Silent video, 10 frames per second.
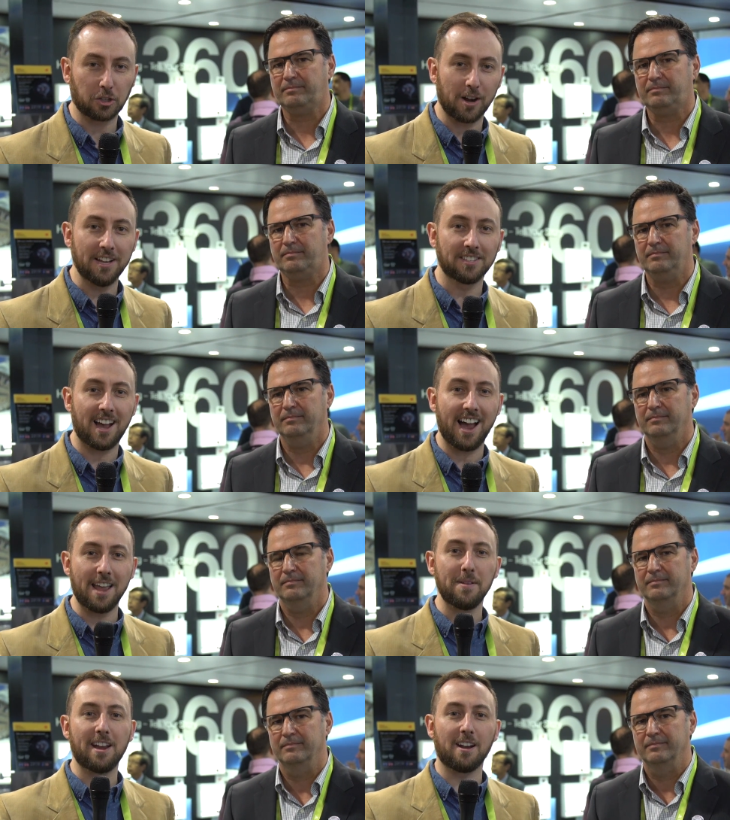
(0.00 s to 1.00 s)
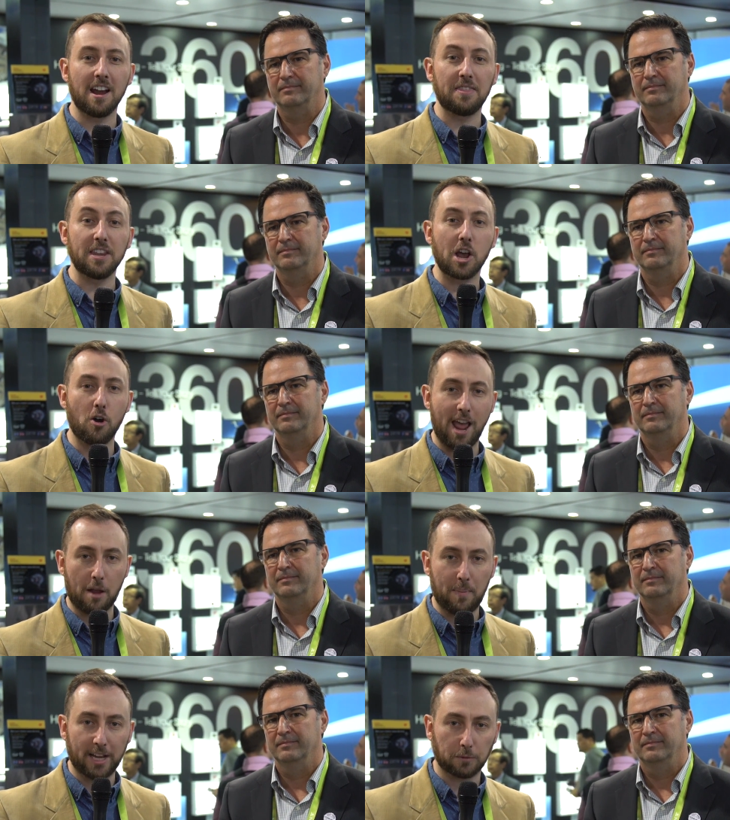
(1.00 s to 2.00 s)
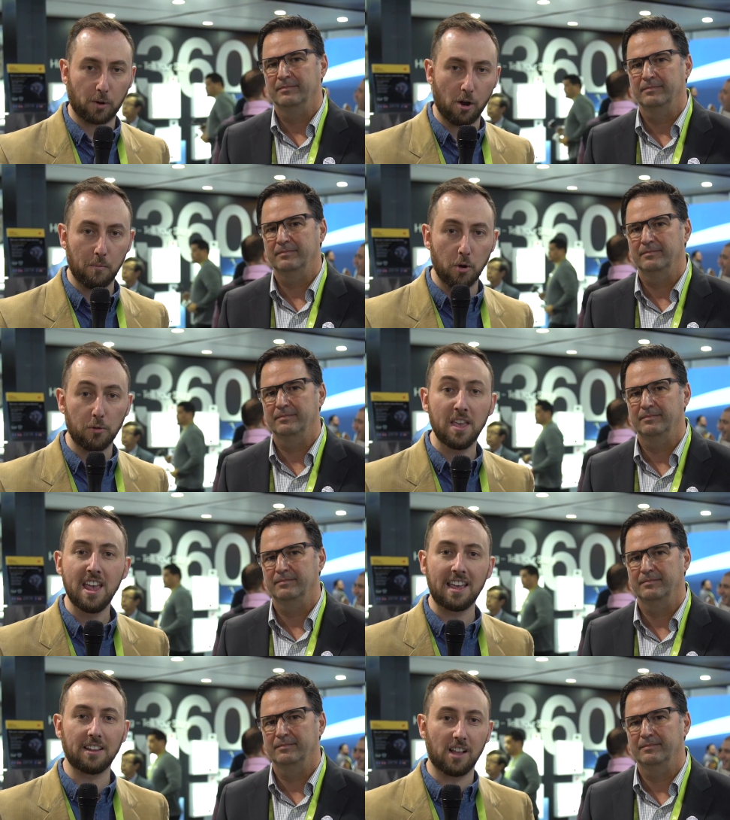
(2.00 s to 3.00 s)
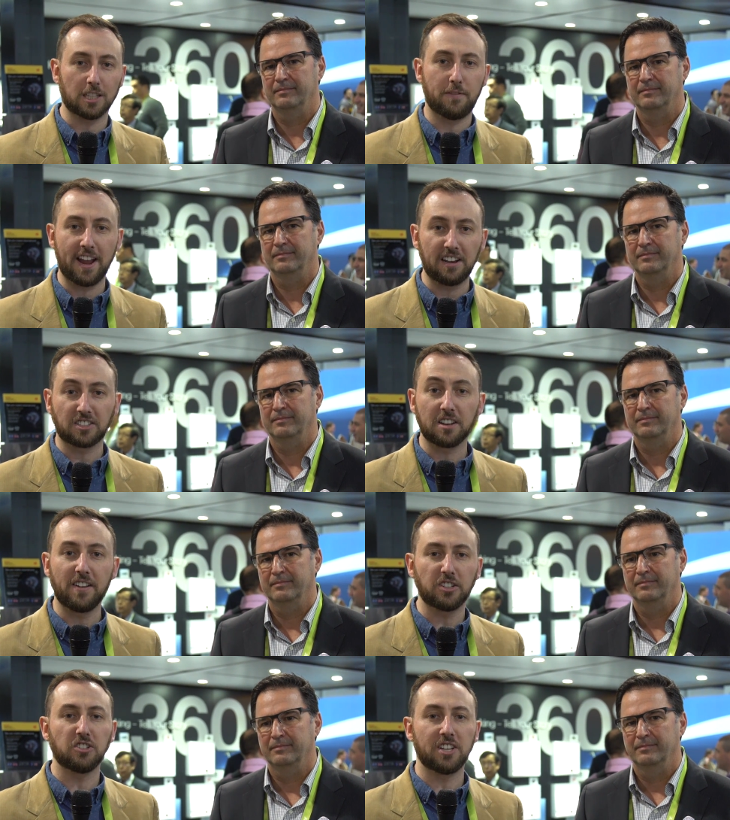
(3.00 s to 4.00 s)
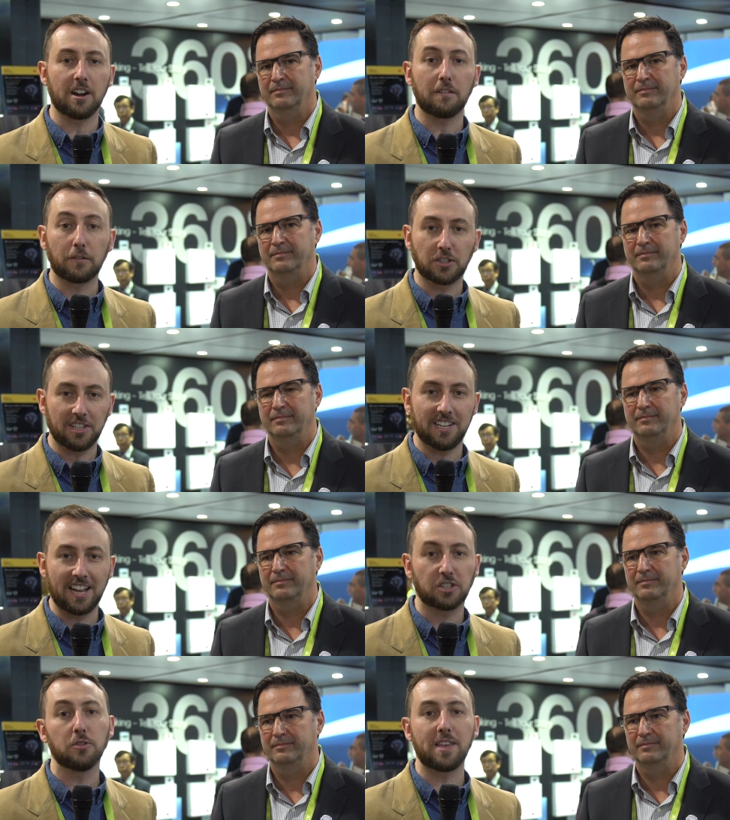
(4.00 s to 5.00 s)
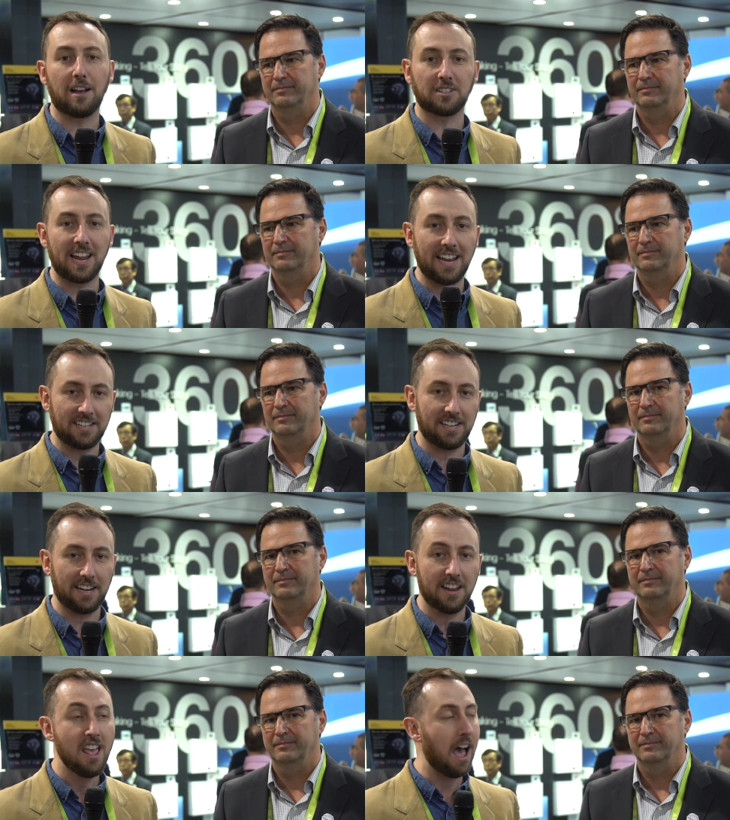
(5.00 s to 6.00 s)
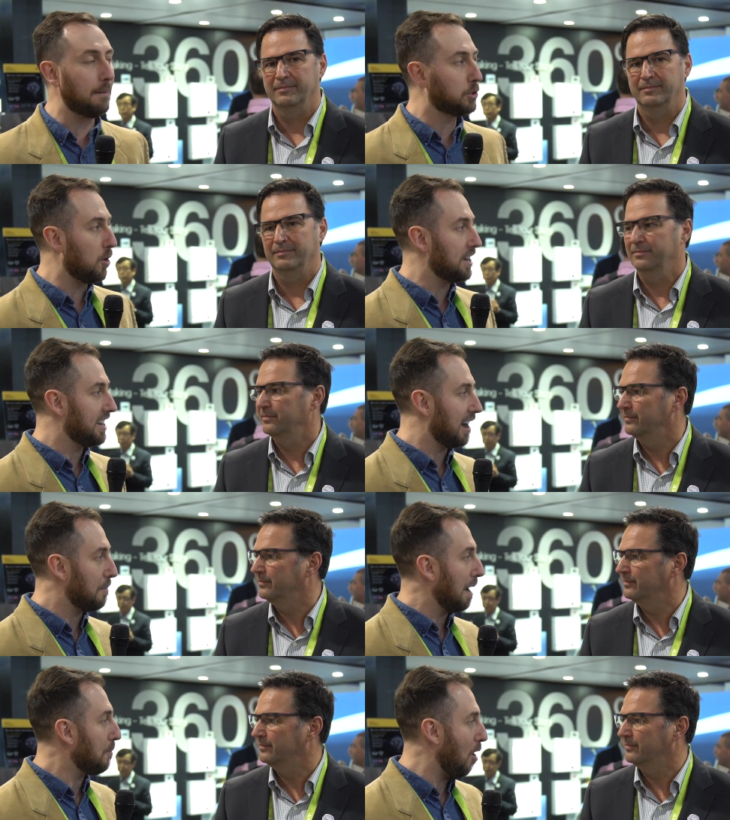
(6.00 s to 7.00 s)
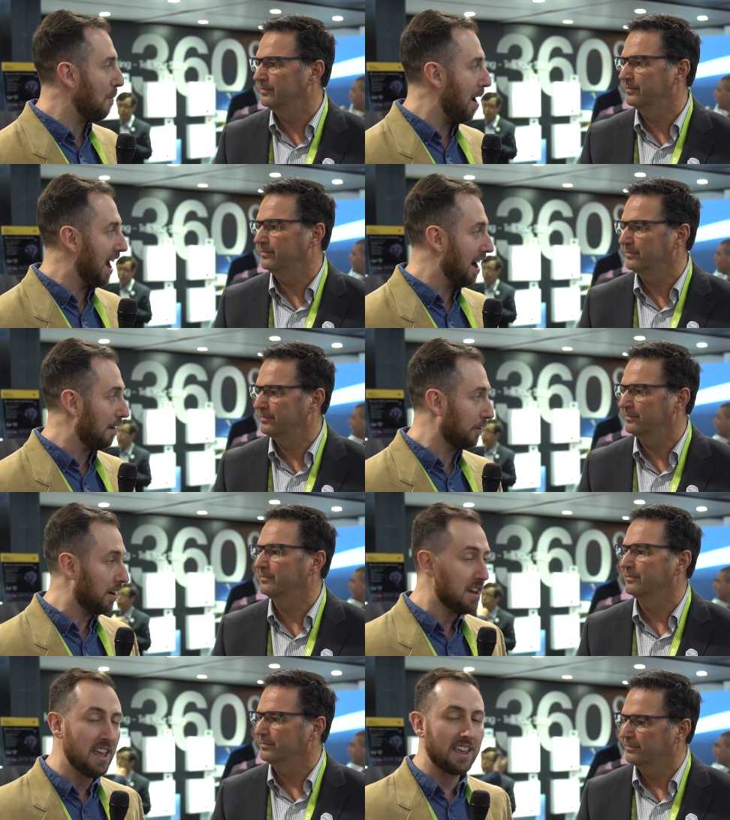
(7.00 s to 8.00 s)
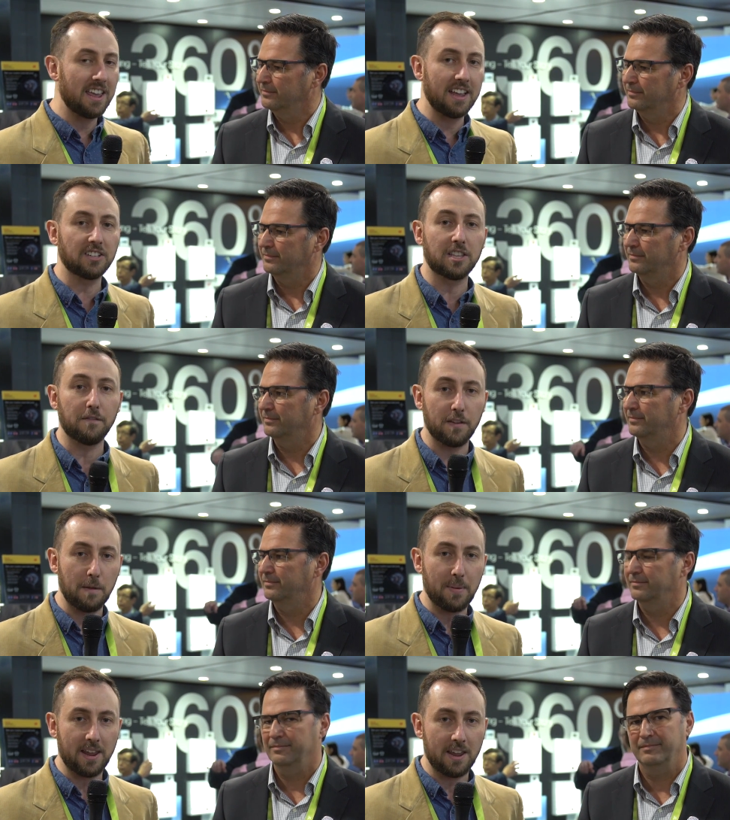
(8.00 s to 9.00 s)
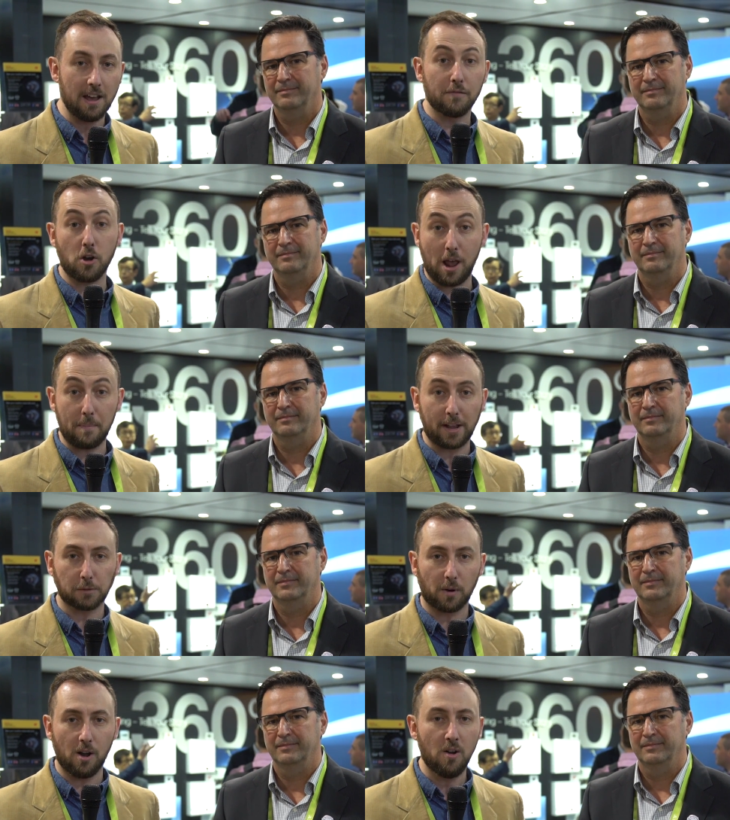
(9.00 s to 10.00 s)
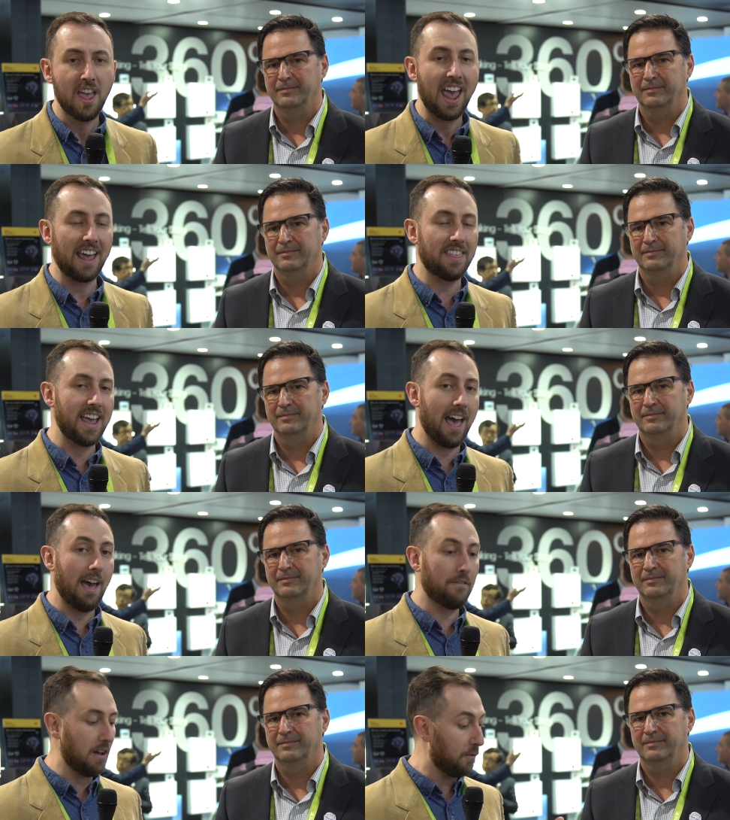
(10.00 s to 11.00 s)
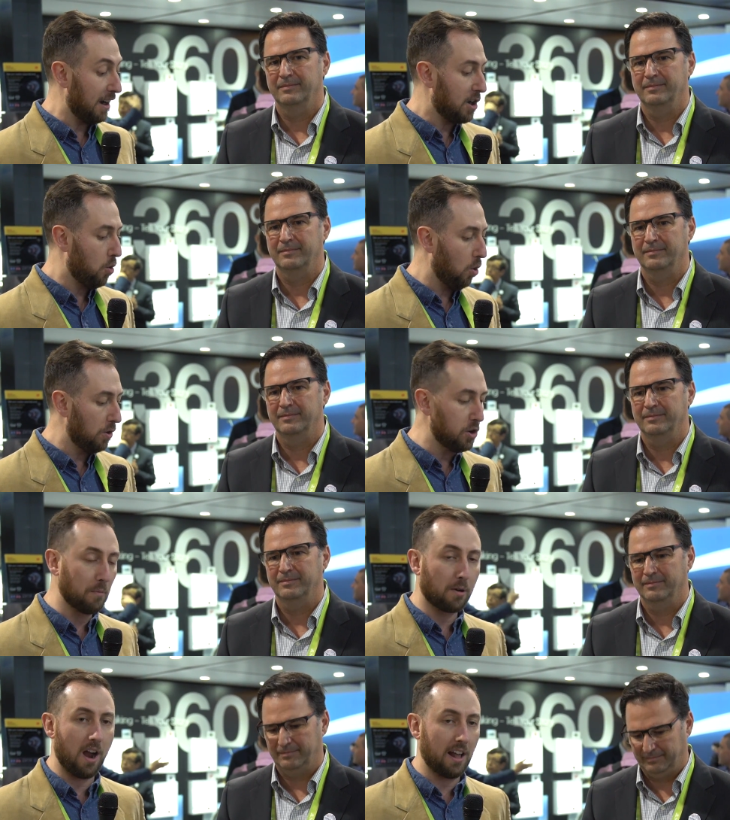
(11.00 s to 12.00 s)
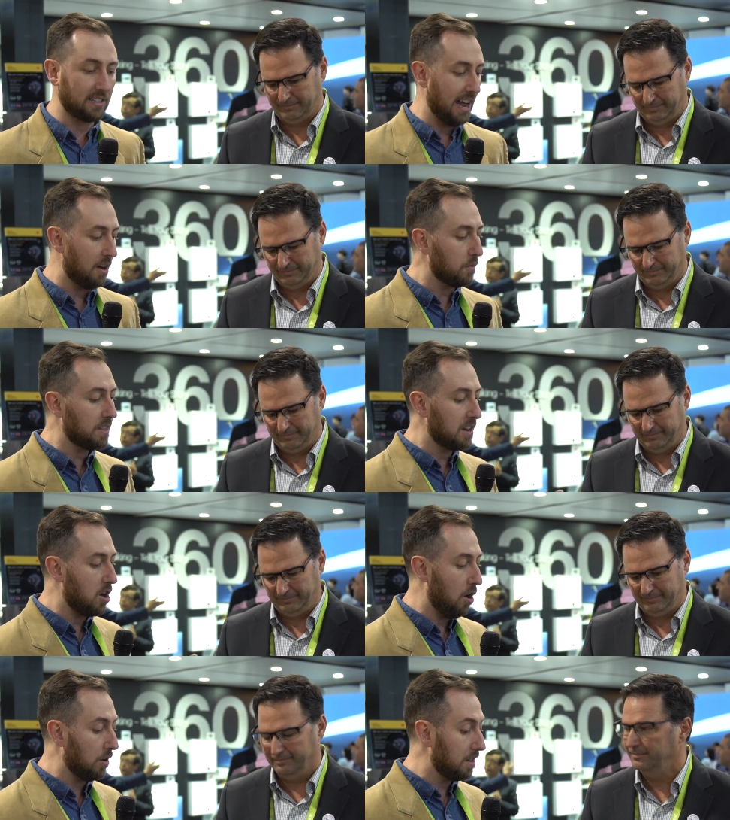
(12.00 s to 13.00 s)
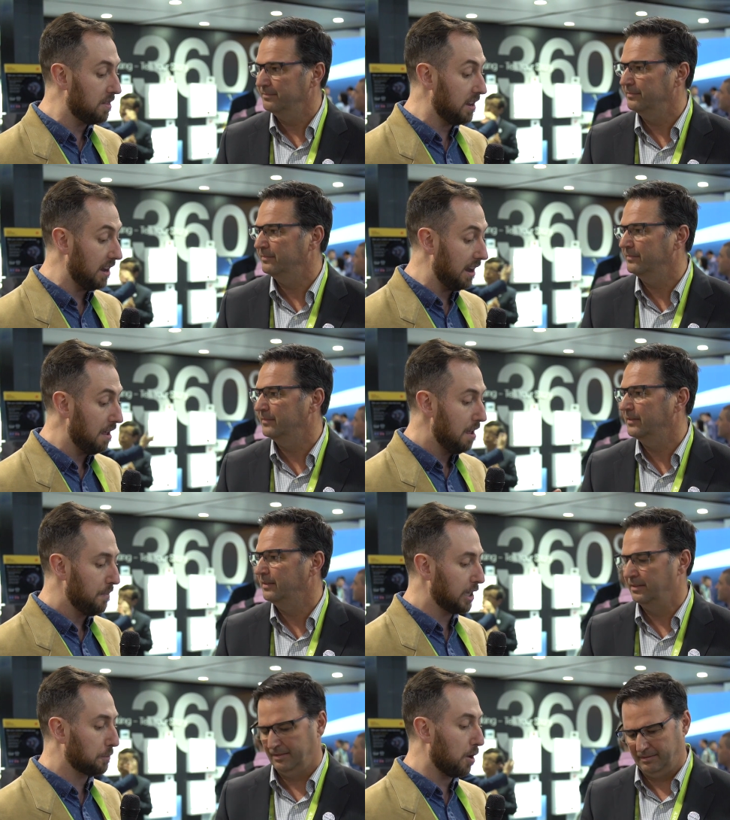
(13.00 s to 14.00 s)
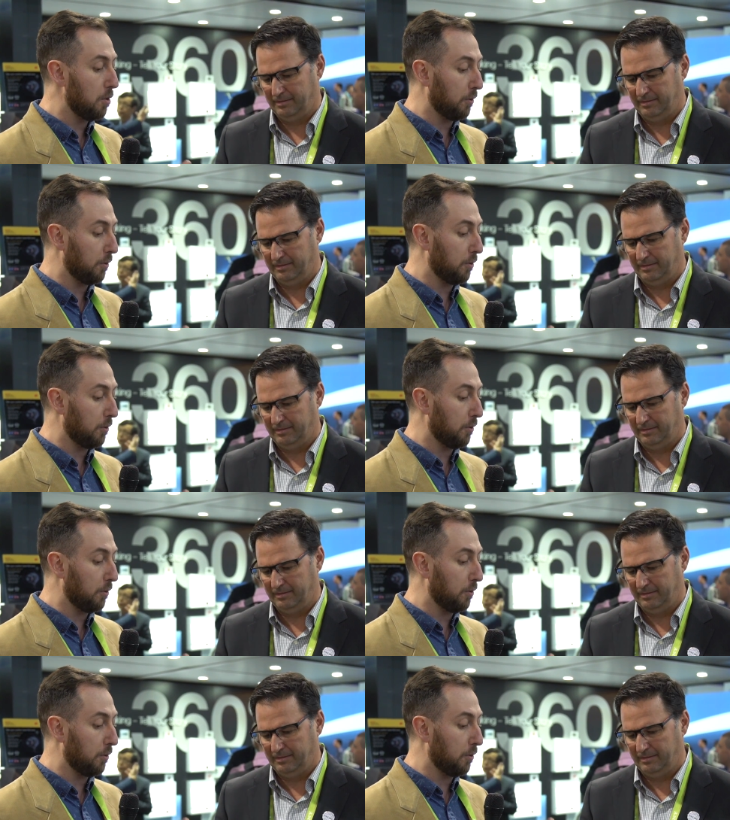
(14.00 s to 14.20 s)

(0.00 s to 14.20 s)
Speaker 1: Trends. I am here at the Kodak PixPro booth at the Las Vegas Convention Center for CES 2018. I'm joined here by Paul Mayhofer. He is the VP of Kodak PixPro, and they have a very cool new product out called the PixPro